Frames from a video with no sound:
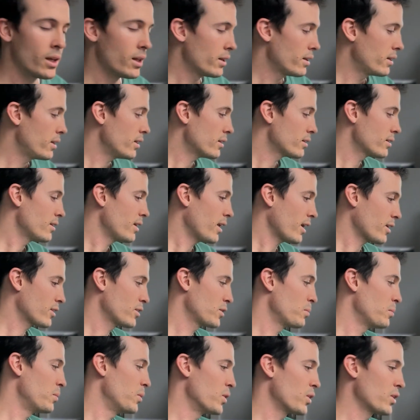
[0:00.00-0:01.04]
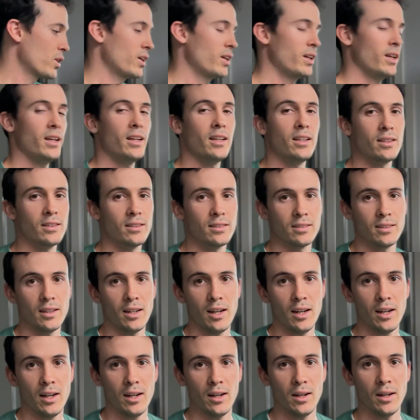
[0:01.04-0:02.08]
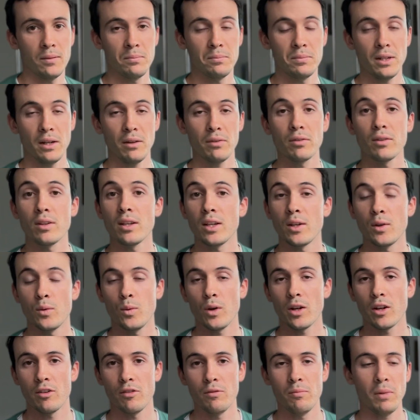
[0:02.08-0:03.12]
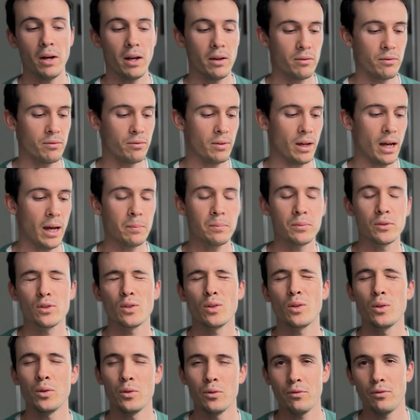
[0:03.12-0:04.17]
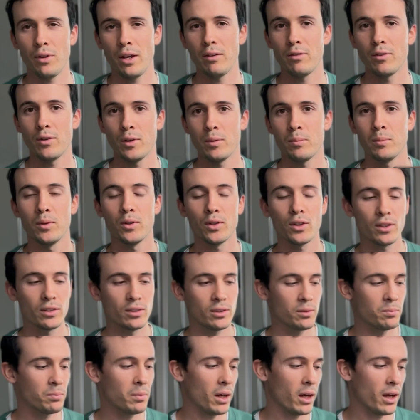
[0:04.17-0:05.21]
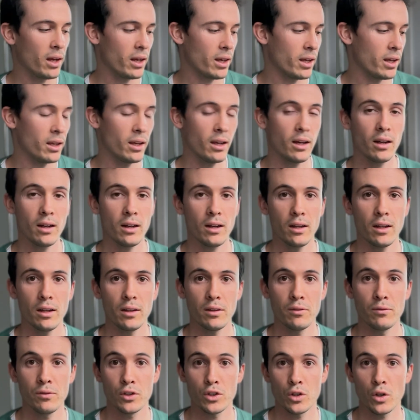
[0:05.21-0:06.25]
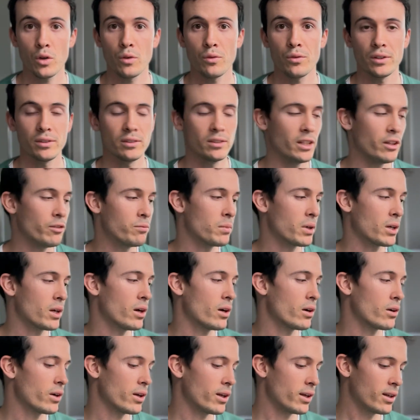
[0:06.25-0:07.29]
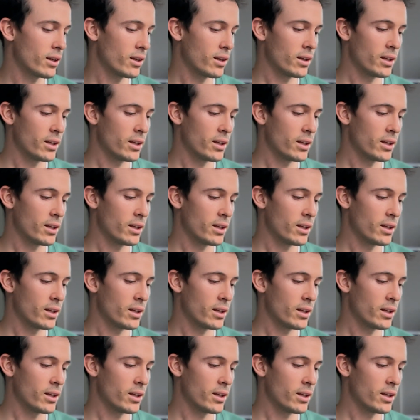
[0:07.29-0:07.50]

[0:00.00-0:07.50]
This next book is definitely one of my absolute favorite books by the photographer Steve McCurry.